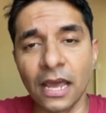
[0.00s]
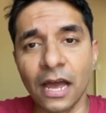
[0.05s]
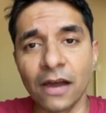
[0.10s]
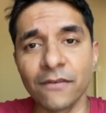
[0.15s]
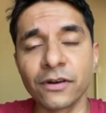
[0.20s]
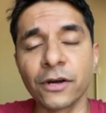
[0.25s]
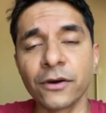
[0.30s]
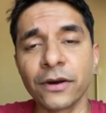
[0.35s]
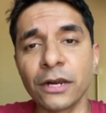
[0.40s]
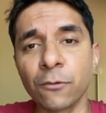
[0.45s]

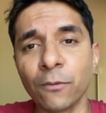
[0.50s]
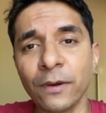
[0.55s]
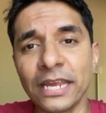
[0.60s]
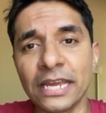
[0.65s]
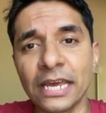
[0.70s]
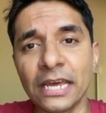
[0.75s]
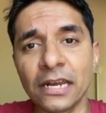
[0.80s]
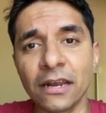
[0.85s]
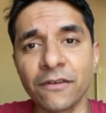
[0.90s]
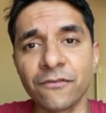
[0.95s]
Have a great
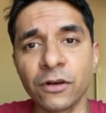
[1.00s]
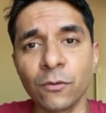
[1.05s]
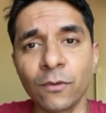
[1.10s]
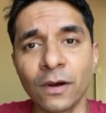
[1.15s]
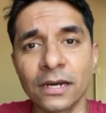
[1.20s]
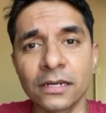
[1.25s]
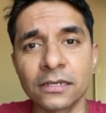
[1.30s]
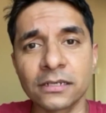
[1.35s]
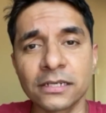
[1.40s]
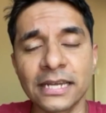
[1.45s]
weekend,
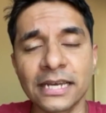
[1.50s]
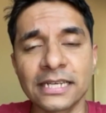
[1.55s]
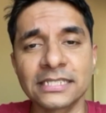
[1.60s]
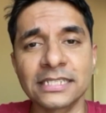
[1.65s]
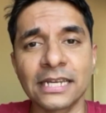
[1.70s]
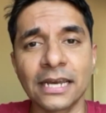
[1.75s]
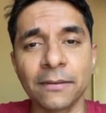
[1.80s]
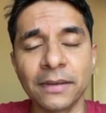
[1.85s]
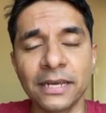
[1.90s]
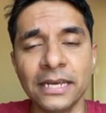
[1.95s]
everyone. Until
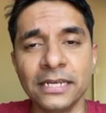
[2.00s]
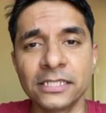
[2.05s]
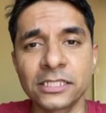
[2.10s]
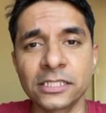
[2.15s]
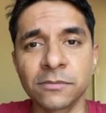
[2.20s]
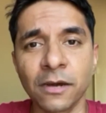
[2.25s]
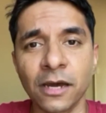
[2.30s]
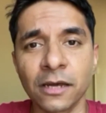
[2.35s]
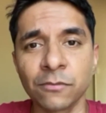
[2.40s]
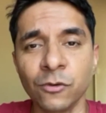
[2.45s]
next time, eat
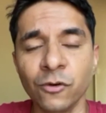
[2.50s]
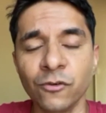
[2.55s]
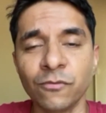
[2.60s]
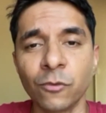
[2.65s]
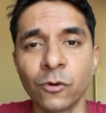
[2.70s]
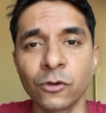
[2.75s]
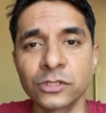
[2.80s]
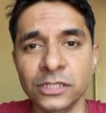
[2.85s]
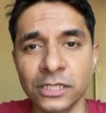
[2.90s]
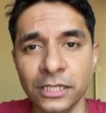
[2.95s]
smart, move
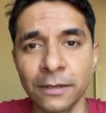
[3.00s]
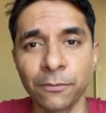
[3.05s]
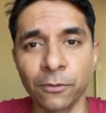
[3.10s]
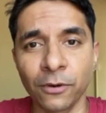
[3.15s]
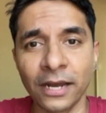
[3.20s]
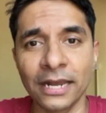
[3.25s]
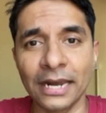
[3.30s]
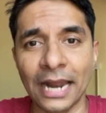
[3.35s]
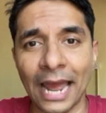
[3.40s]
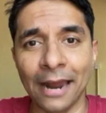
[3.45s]
more, sleep
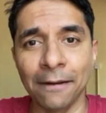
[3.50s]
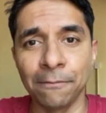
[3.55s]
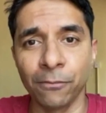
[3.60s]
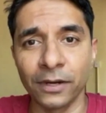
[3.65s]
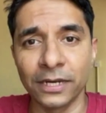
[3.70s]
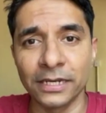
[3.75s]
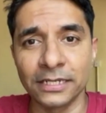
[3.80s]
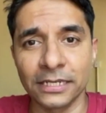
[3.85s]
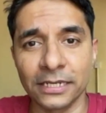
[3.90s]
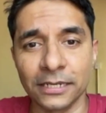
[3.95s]
right, and
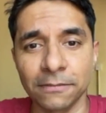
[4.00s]
breathe